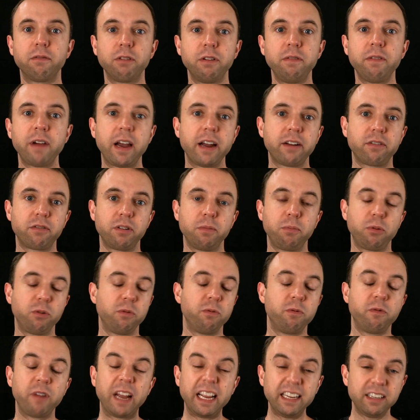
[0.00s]
of refactoring
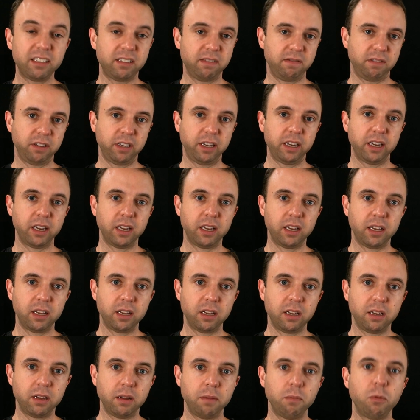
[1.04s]
pervasively,
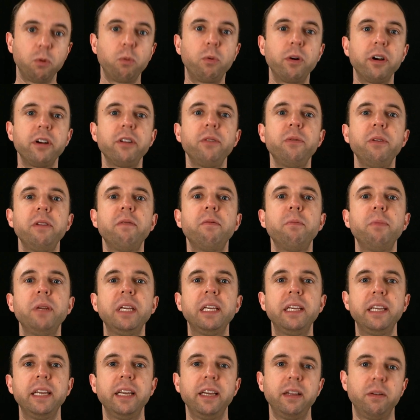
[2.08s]
but where do you even
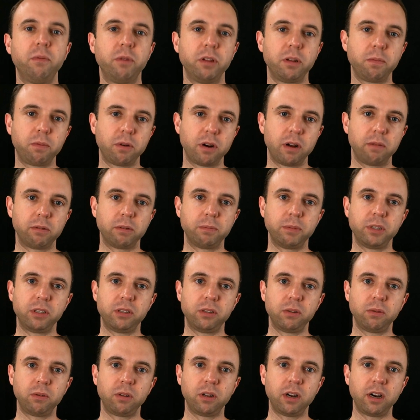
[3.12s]
begin when the problem is
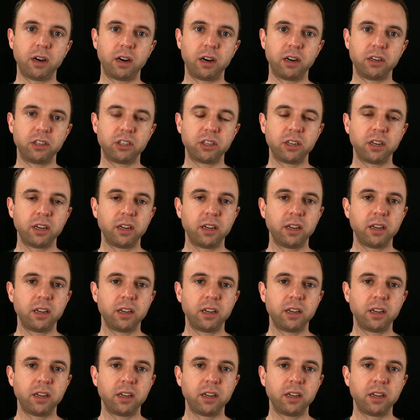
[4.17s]
so large?